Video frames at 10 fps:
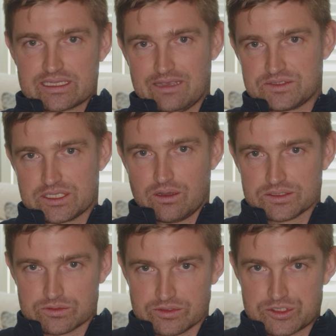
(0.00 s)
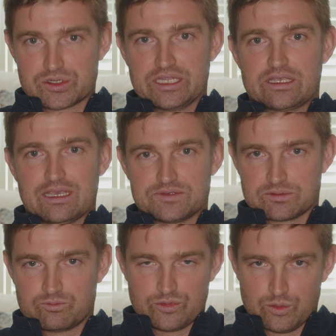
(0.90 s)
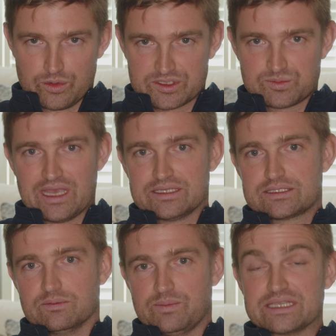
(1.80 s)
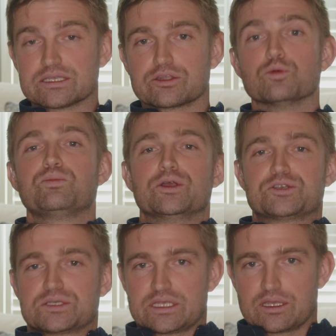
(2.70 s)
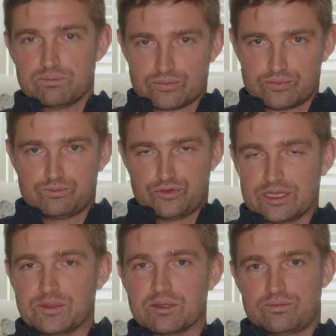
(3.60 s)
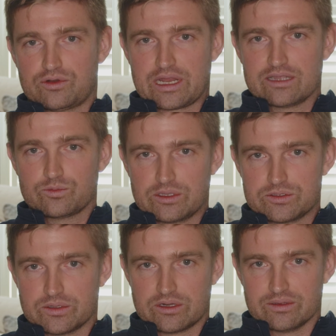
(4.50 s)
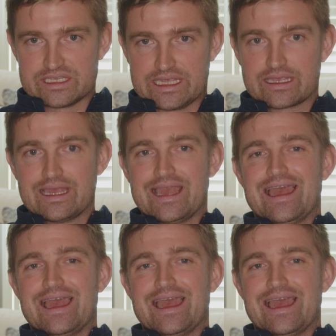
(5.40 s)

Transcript: It covers the cost of the retreat, covers the, the workspace, the basic. You're purchasing a premium product when you join on deck.